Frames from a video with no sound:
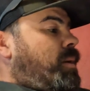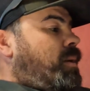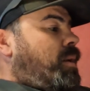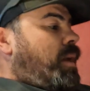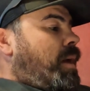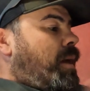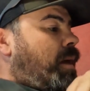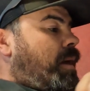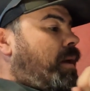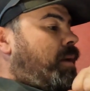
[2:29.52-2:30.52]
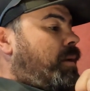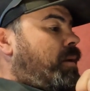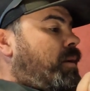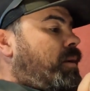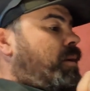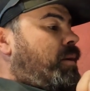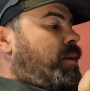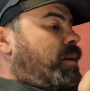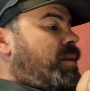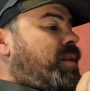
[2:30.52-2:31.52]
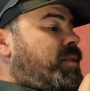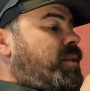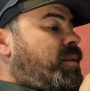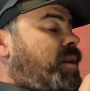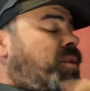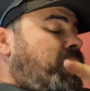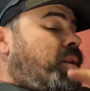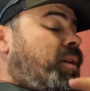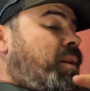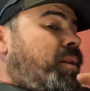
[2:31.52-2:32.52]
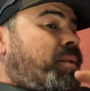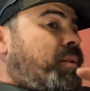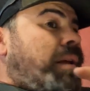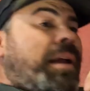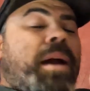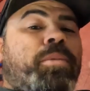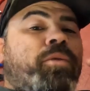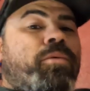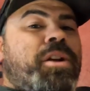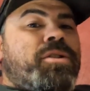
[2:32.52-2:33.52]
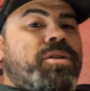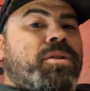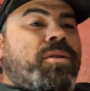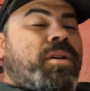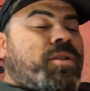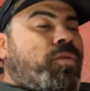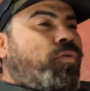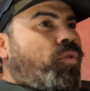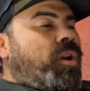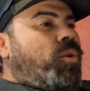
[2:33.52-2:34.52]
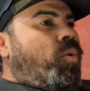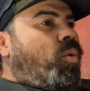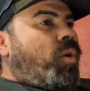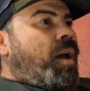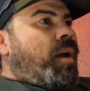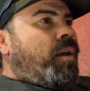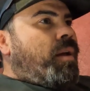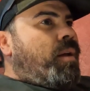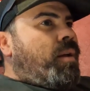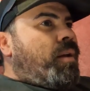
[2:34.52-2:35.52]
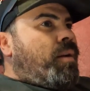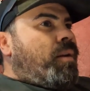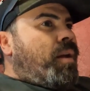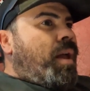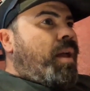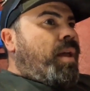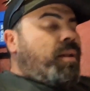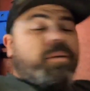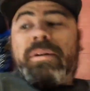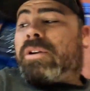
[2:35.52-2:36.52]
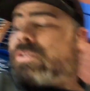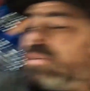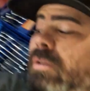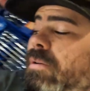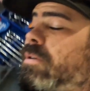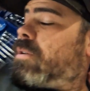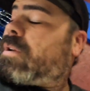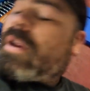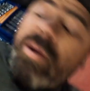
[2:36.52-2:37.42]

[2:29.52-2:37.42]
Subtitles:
and that's it. You only need a couple of wrenches. I think it's a 3/4, and actually I got it